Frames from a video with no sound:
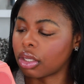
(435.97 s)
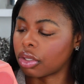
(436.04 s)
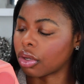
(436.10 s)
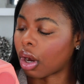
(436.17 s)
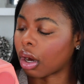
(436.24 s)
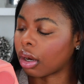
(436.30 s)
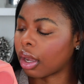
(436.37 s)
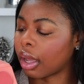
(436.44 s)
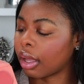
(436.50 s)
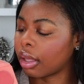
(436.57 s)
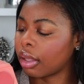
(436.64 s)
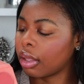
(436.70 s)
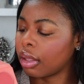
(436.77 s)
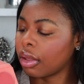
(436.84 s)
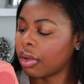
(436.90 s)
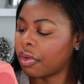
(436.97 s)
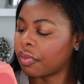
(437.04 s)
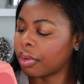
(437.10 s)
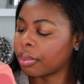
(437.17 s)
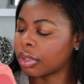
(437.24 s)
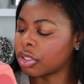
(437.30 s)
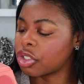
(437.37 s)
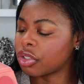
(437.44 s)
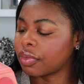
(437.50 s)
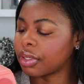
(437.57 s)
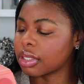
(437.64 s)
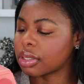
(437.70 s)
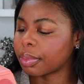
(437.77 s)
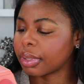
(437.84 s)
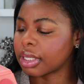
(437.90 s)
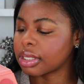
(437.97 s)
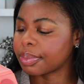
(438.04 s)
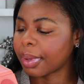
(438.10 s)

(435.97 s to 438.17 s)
Yara from the Juvia's Place